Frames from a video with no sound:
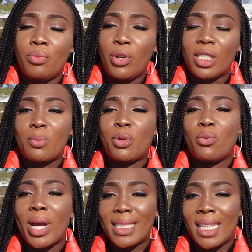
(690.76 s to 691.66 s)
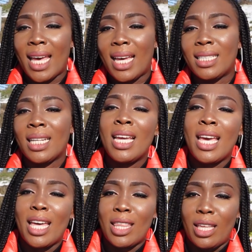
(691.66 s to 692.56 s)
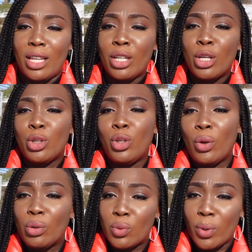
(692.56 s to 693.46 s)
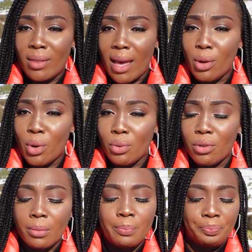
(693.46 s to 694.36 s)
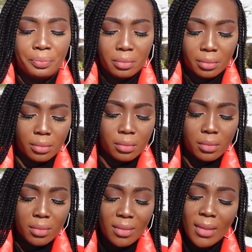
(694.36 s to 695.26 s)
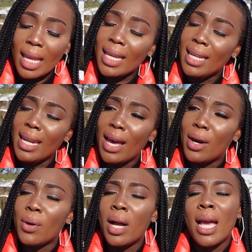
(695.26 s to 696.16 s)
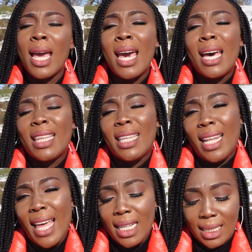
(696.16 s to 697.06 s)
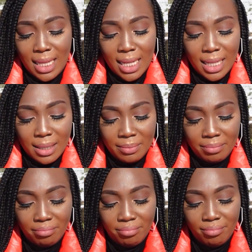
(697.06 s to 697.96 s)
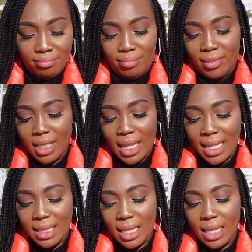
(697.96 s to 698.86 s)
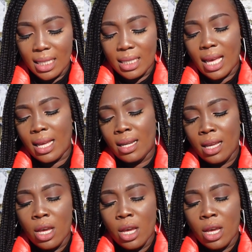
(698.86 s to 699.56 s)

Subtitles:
raise up your right hand, and then you swear that oath. Now, the last thing is that